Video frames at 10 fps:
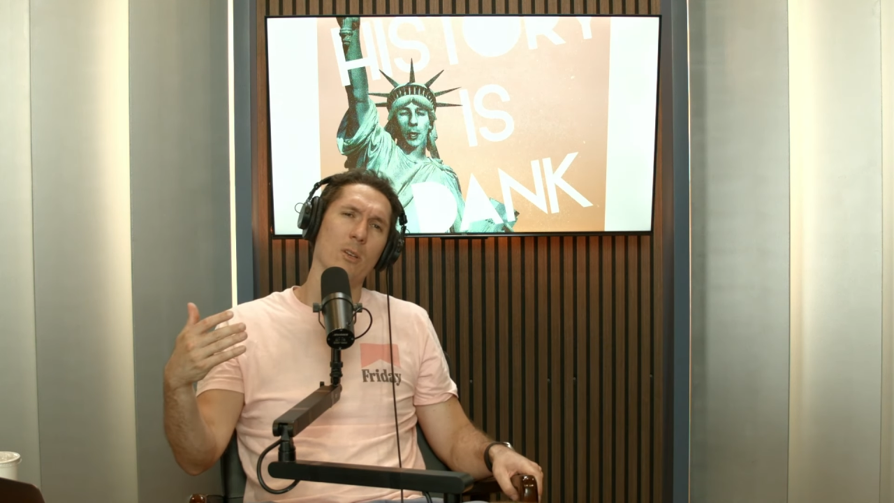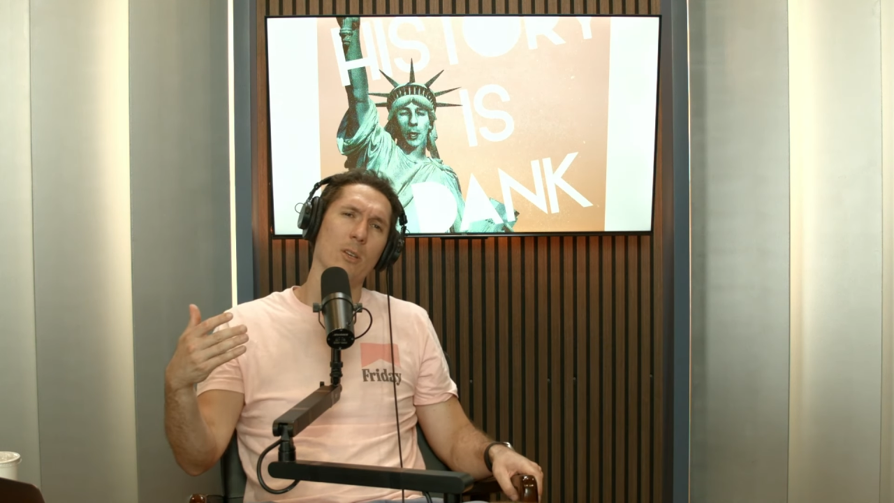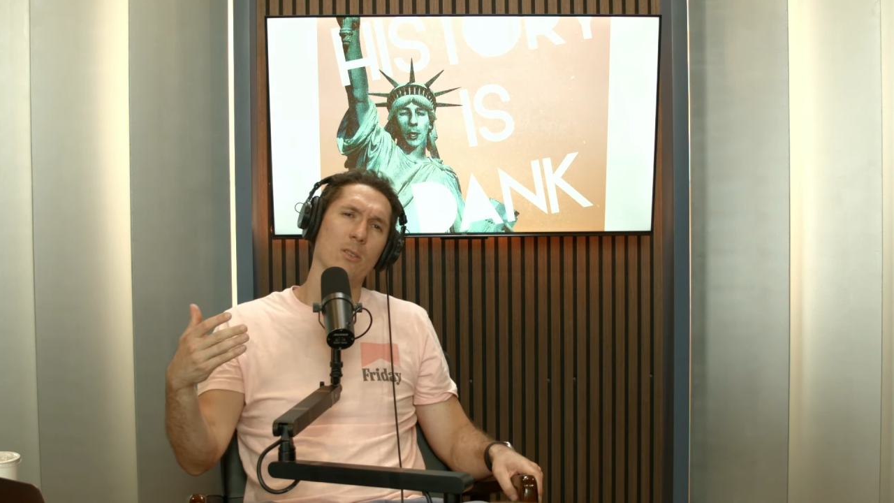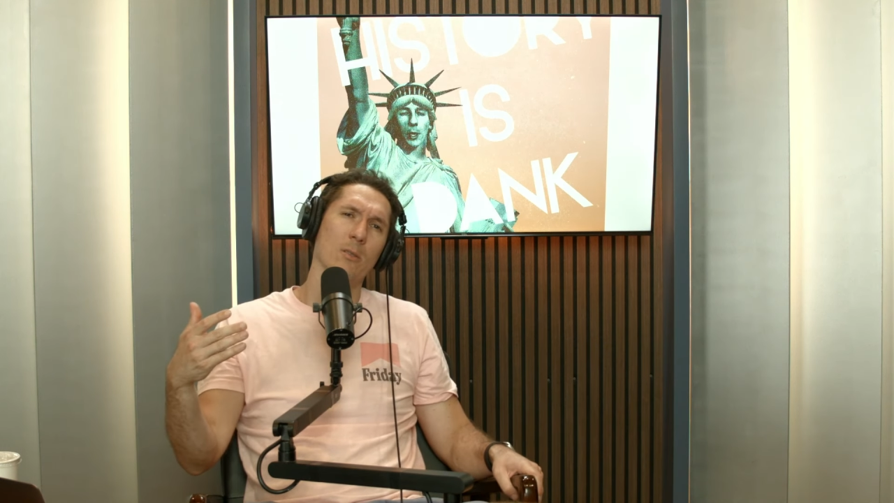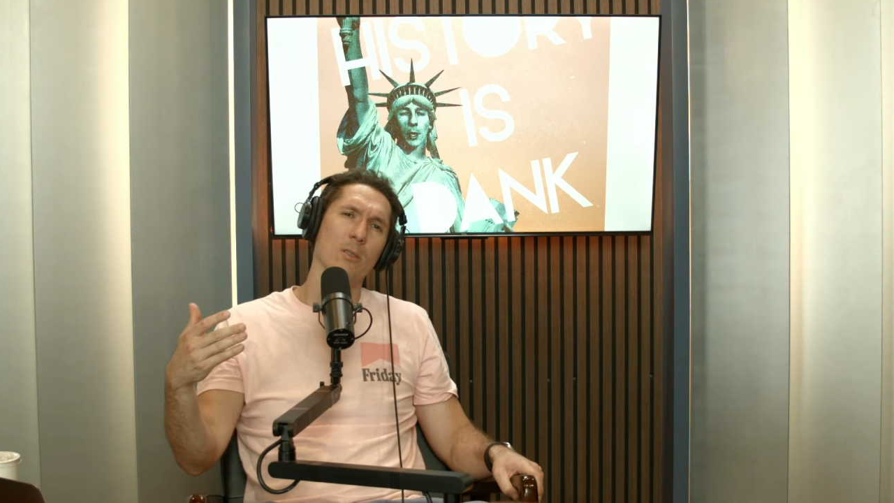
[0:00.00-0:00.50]

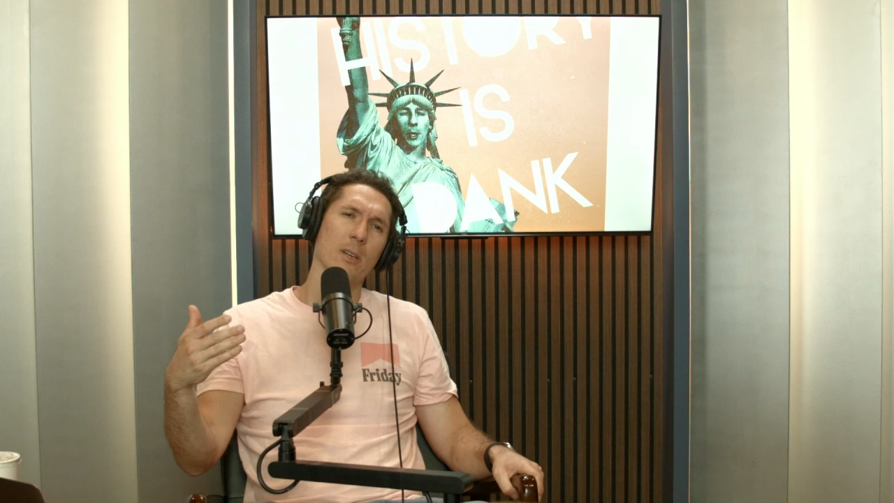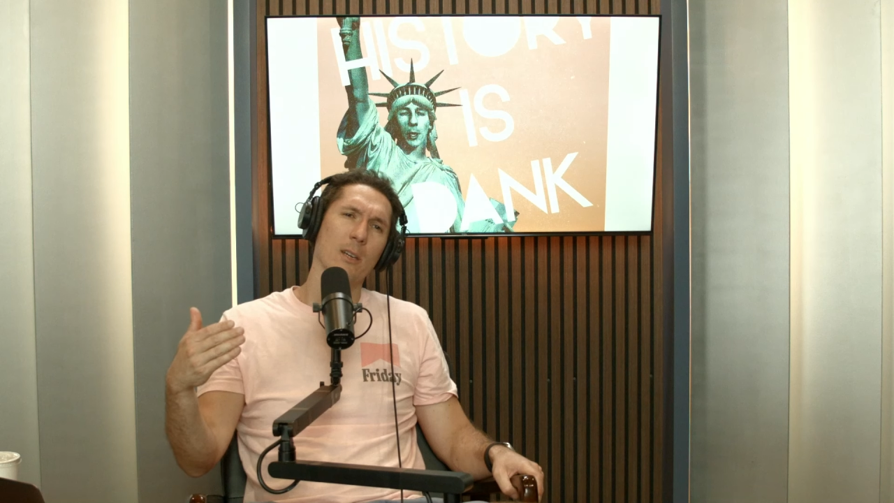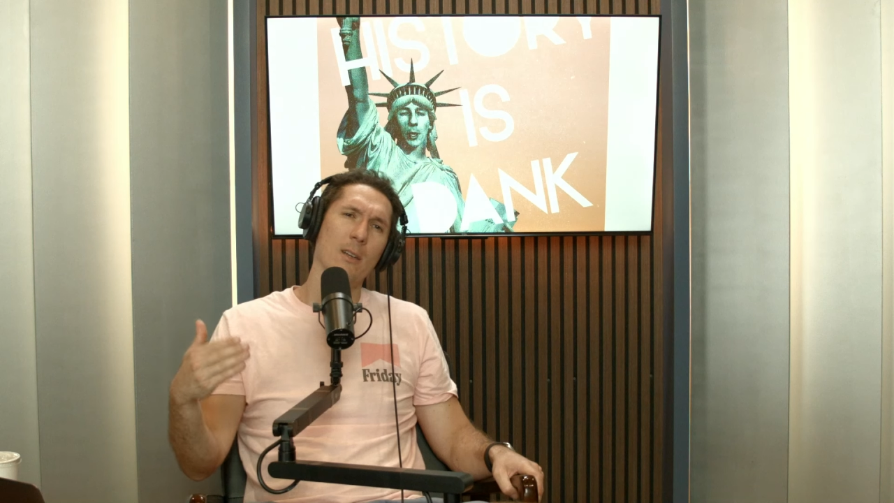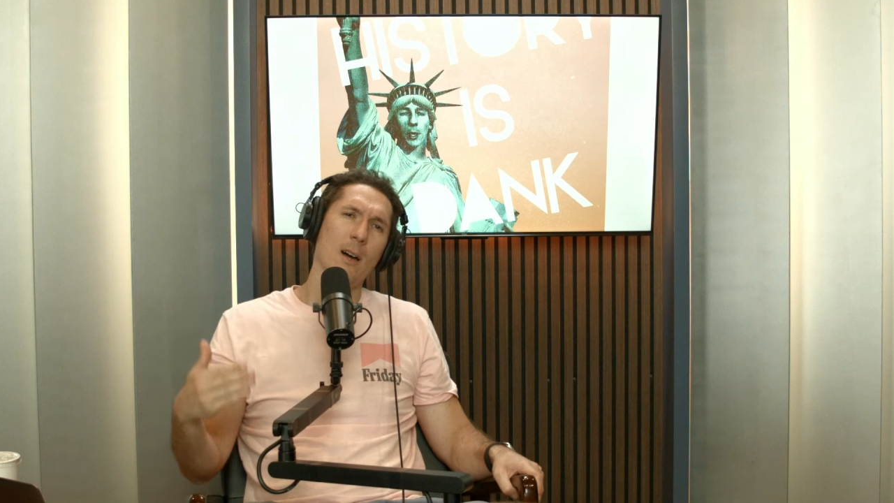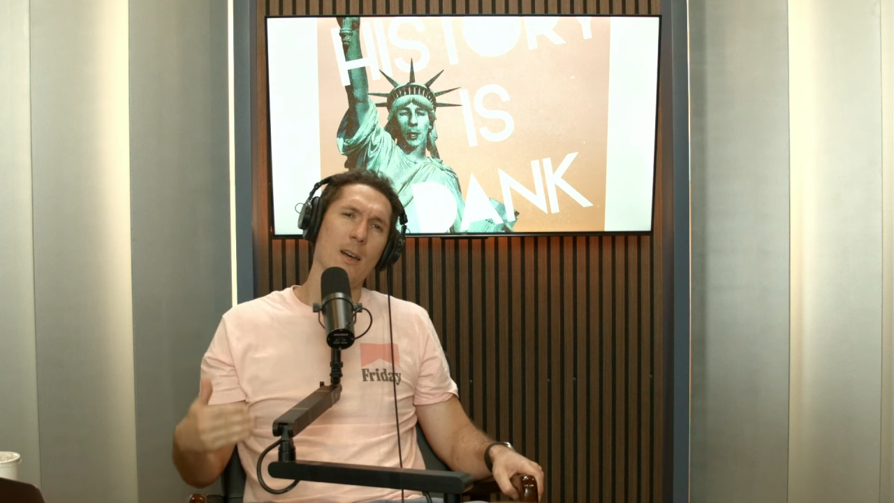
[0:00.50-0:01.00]
So it's like
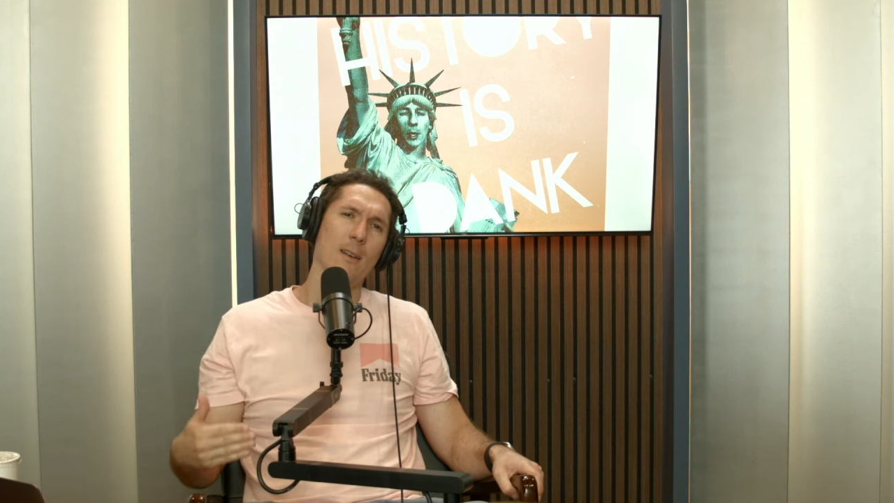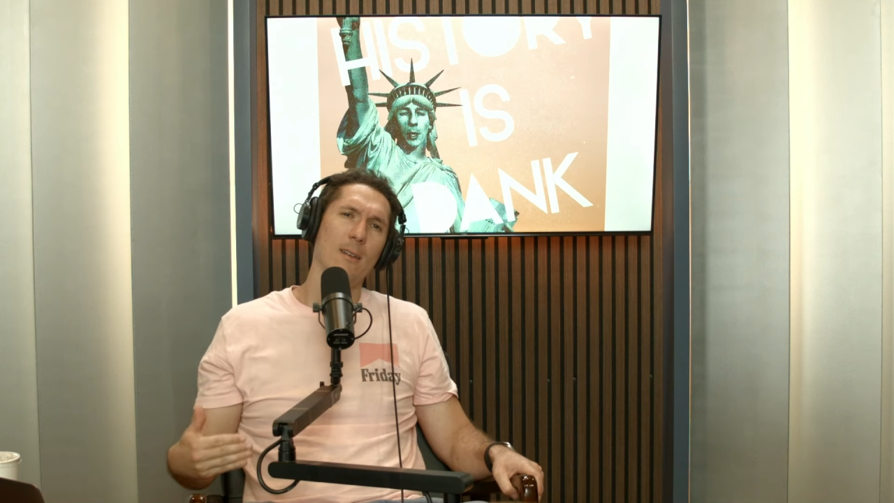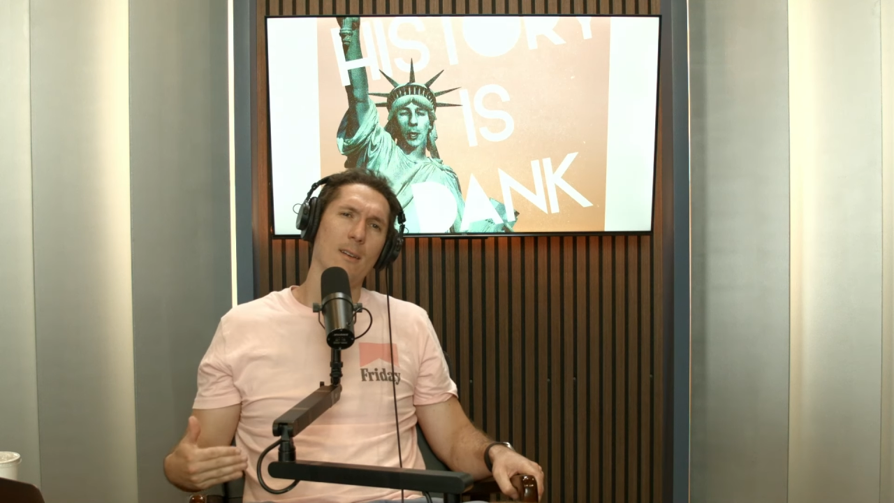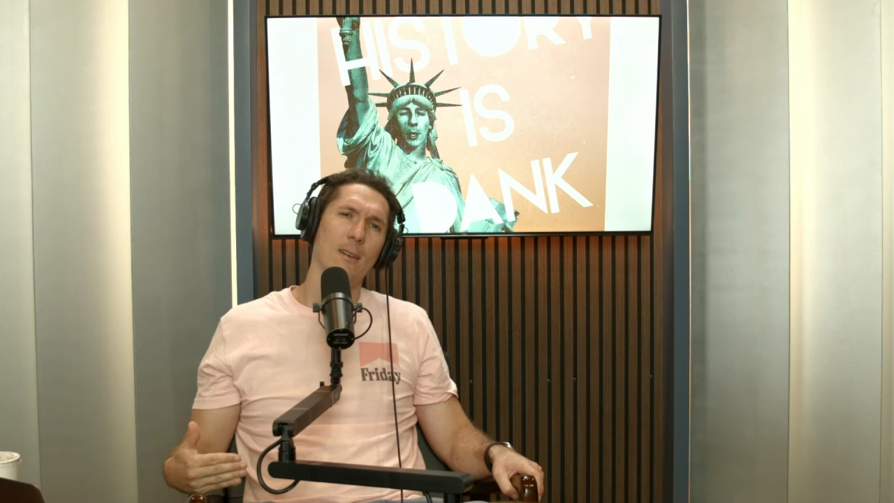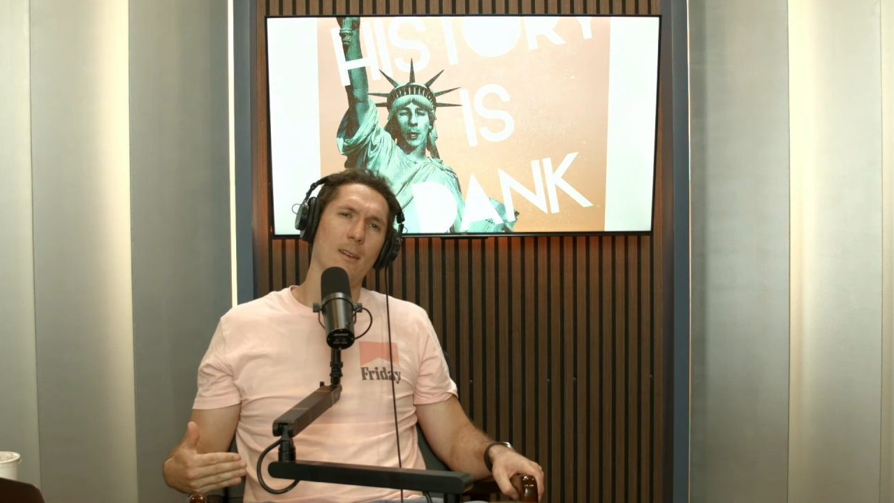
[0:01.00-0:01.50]
not,
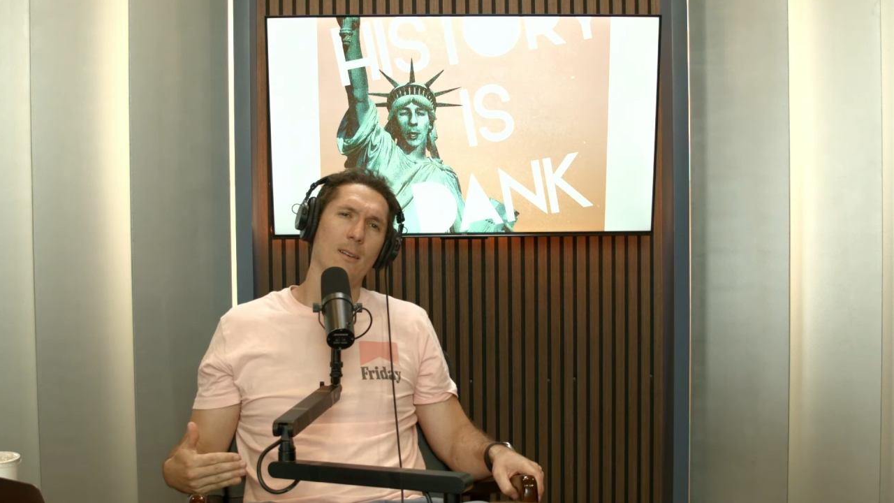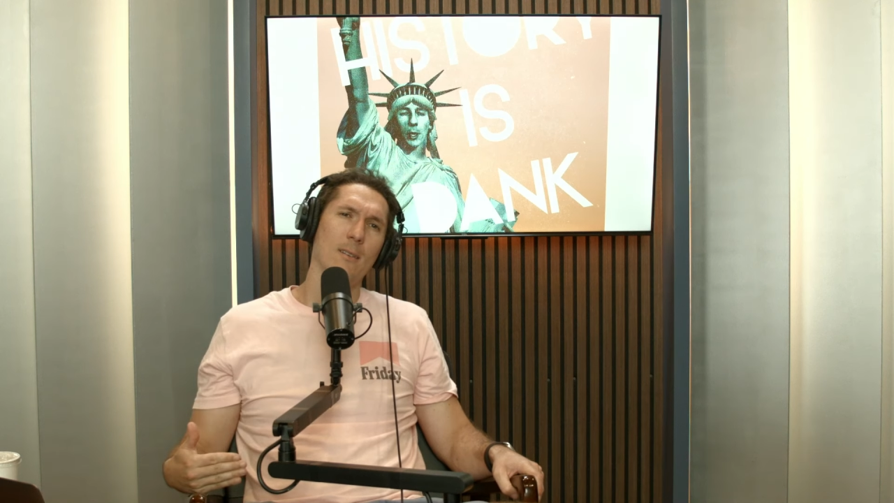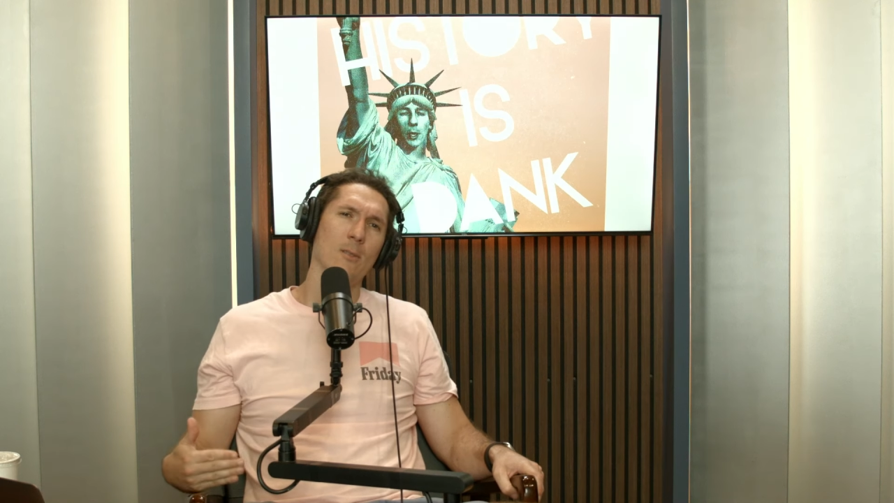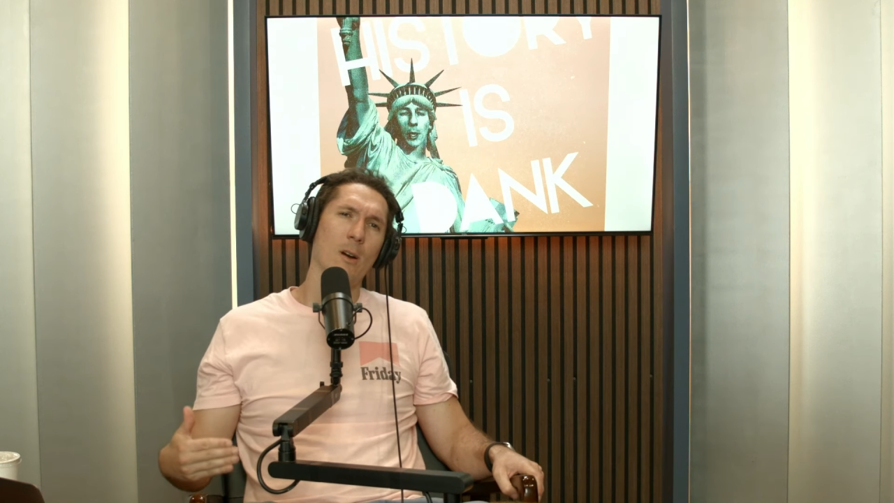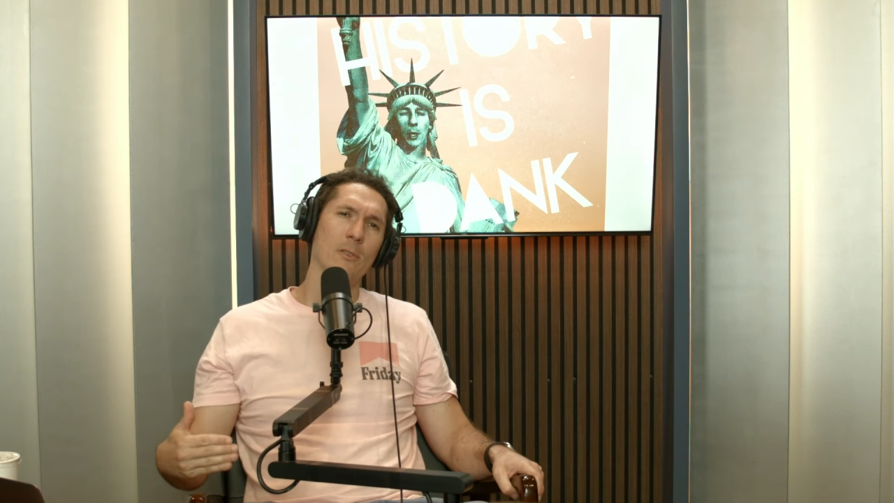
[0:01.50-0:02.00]

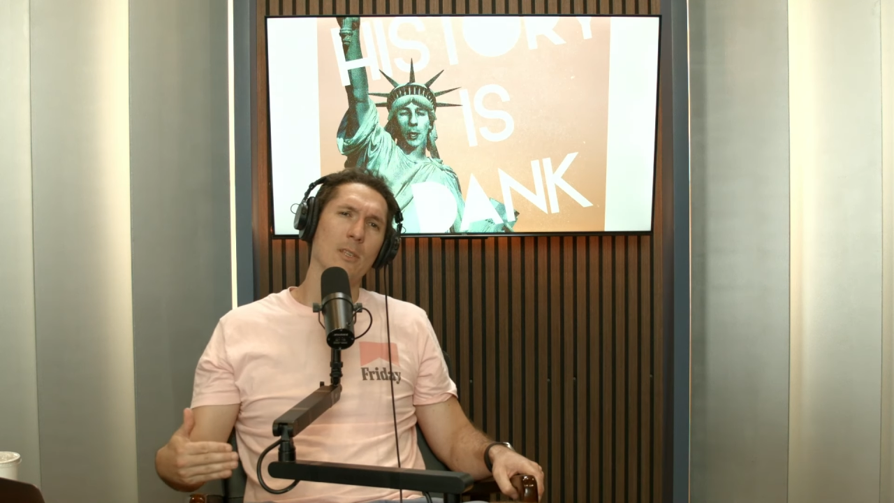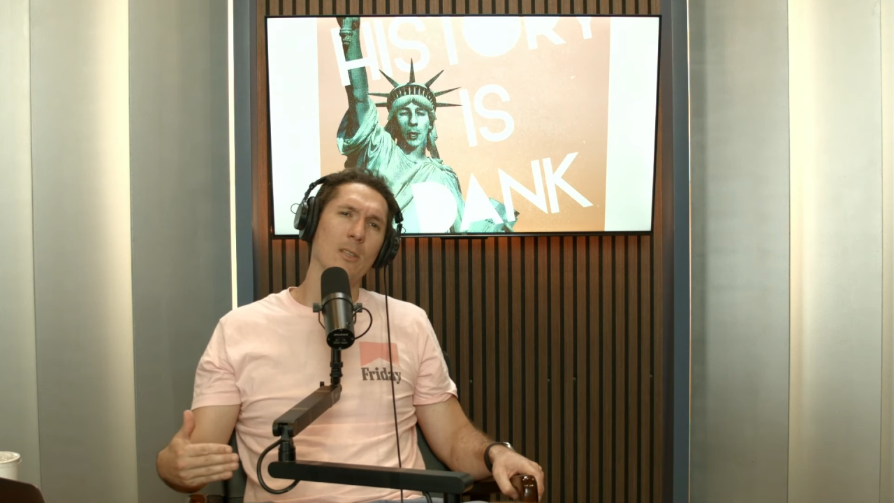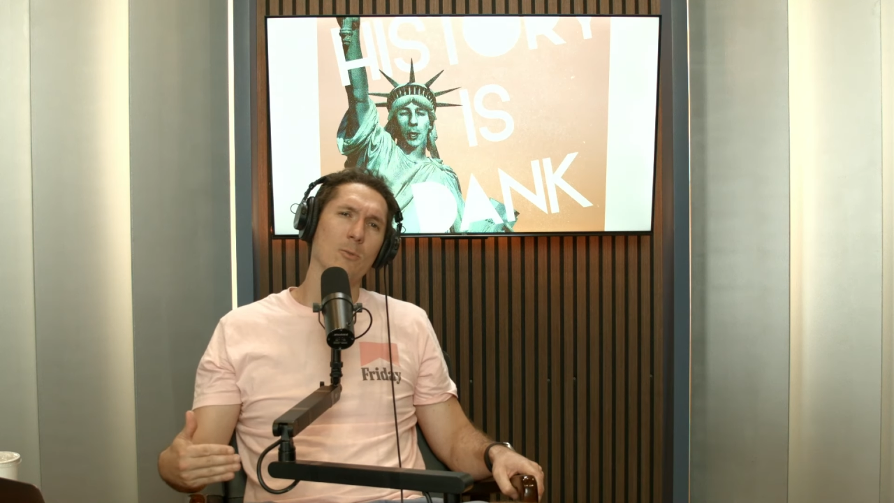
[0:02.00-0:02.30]
so obviously this